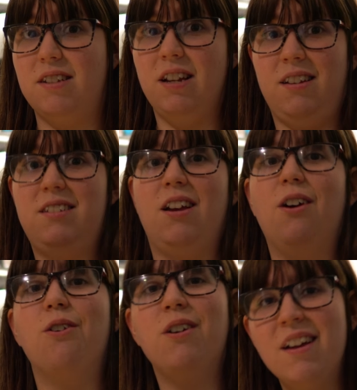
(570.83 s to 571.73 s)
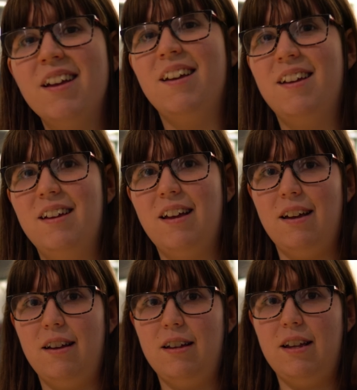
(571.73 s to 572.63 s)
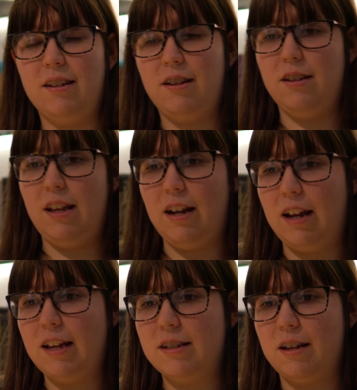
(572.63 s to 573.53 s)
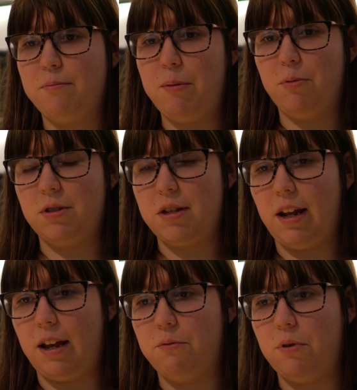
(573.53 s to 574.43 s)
So, and I guess like people would say like,